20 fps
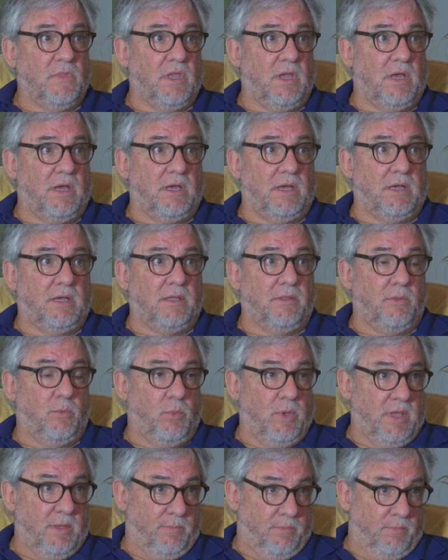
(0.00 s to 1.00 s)

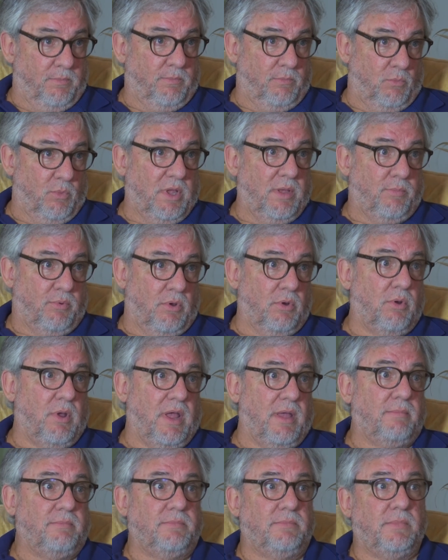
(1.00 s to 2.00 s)
the WIA
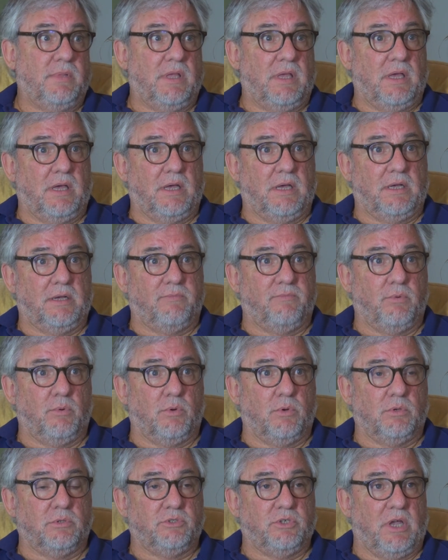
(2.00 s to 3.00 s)
program
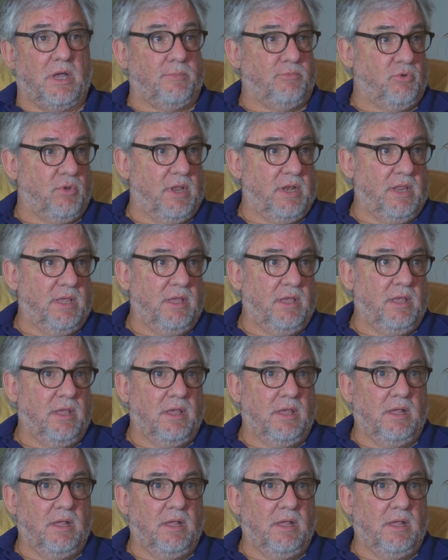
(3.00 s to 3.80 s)
for job training.